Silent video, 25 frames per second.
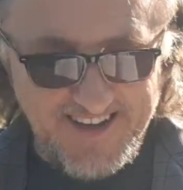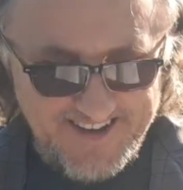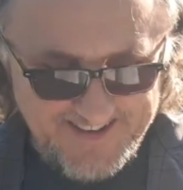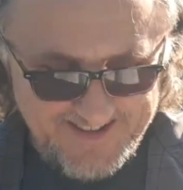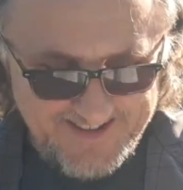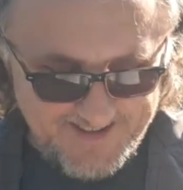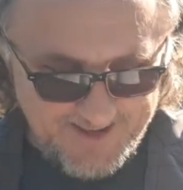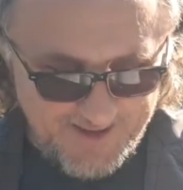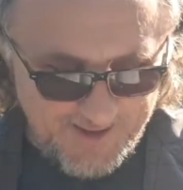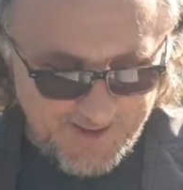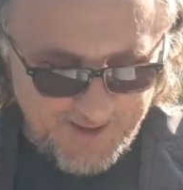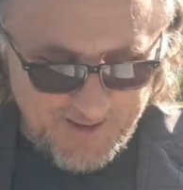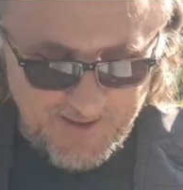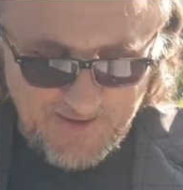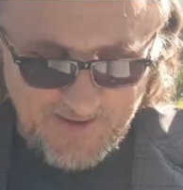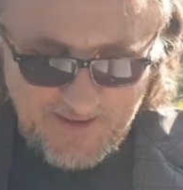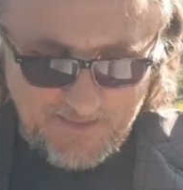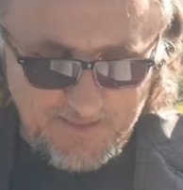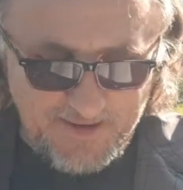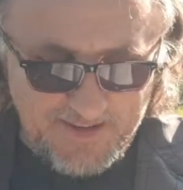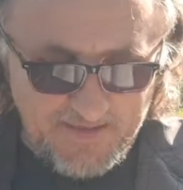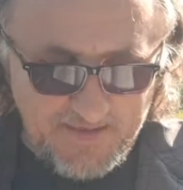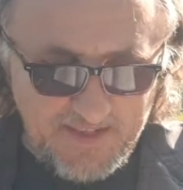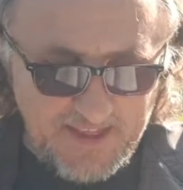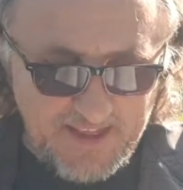So, I
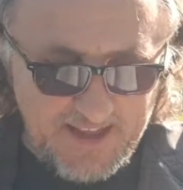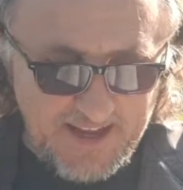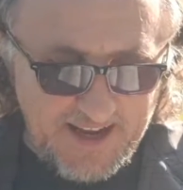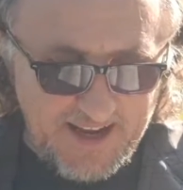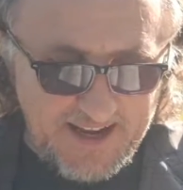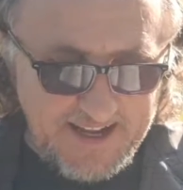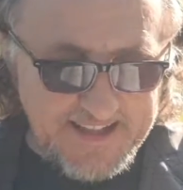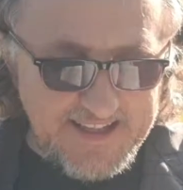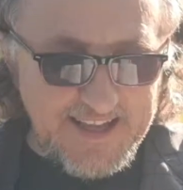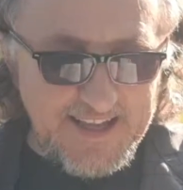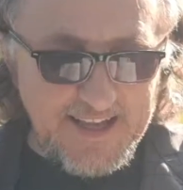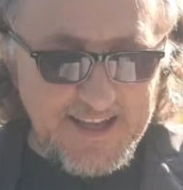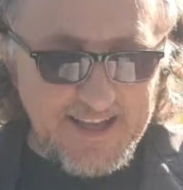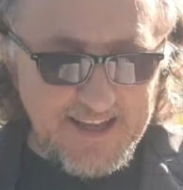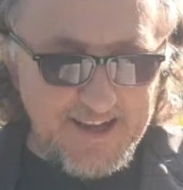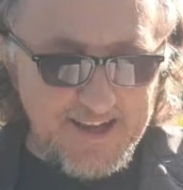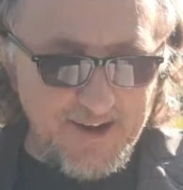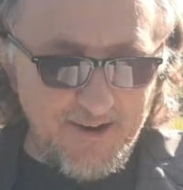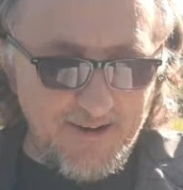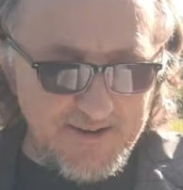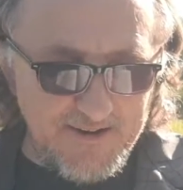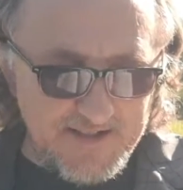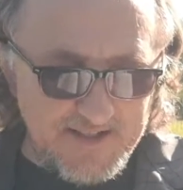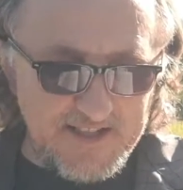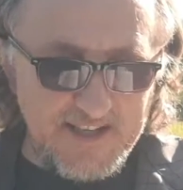mean, the idea
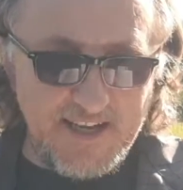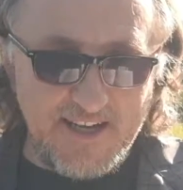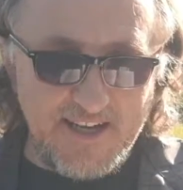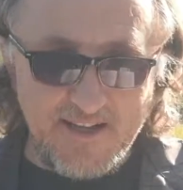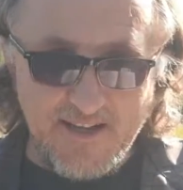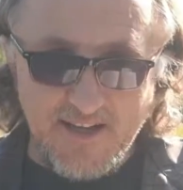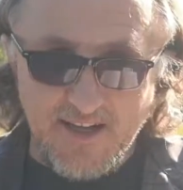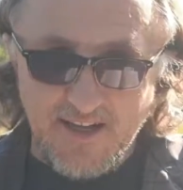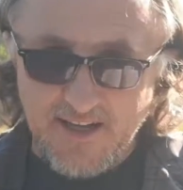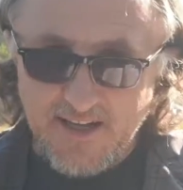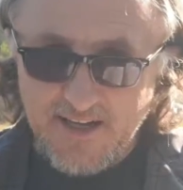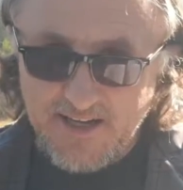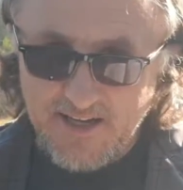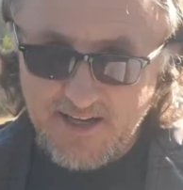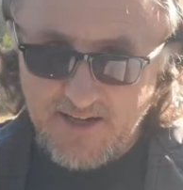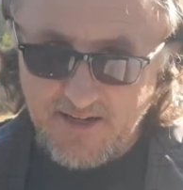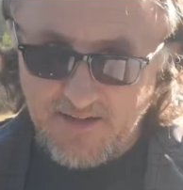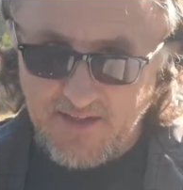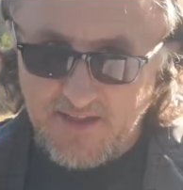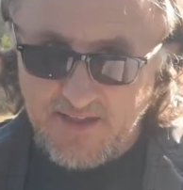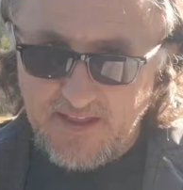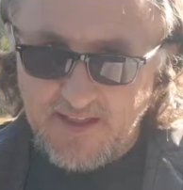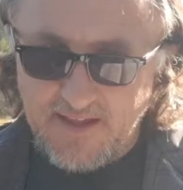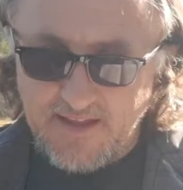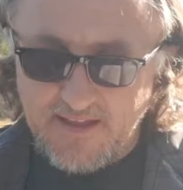here is that
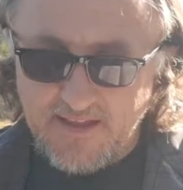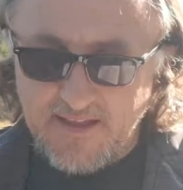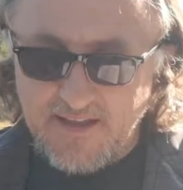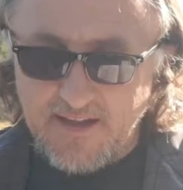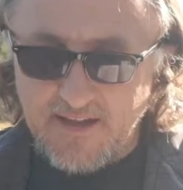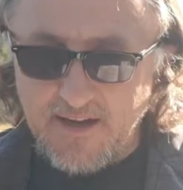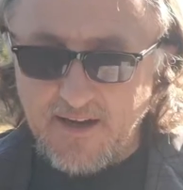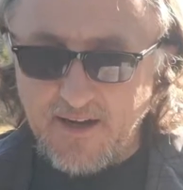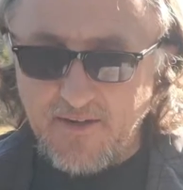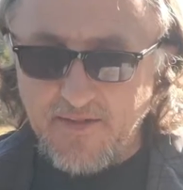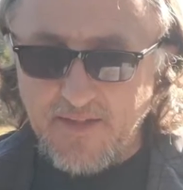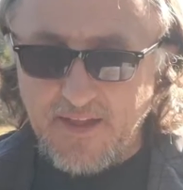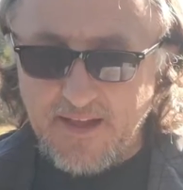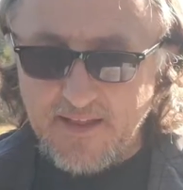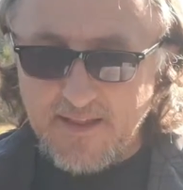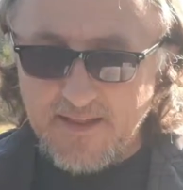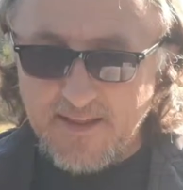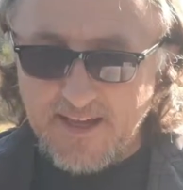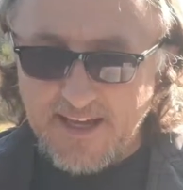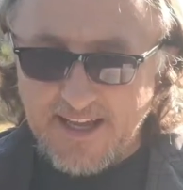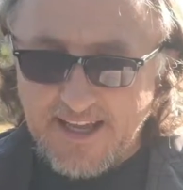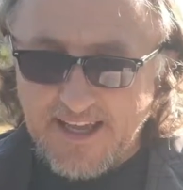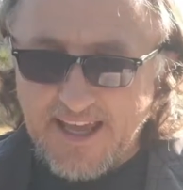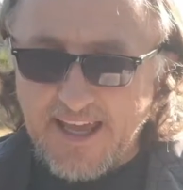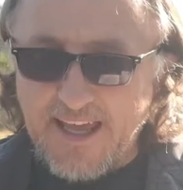
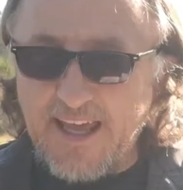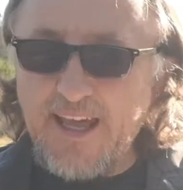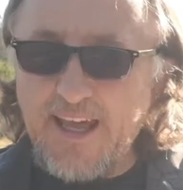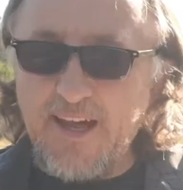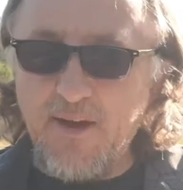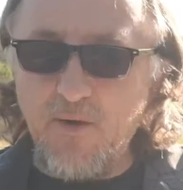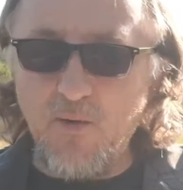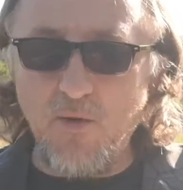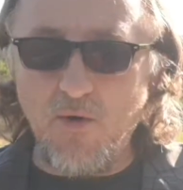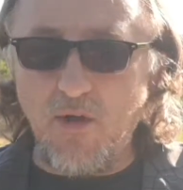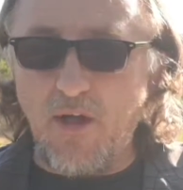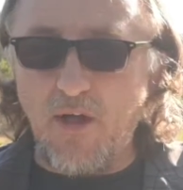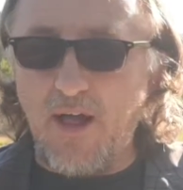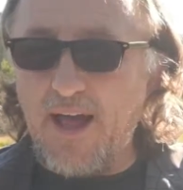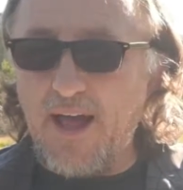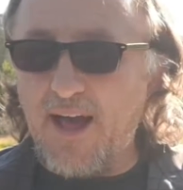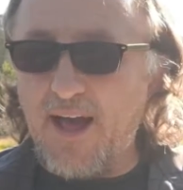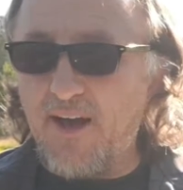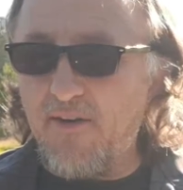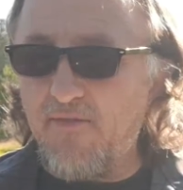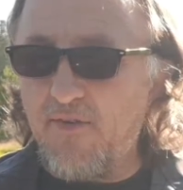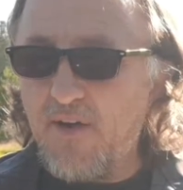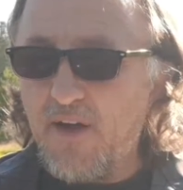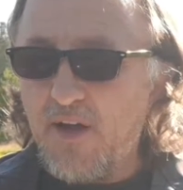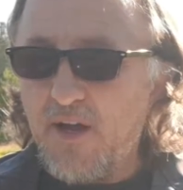the king will
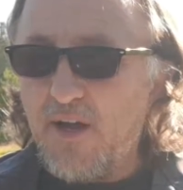have,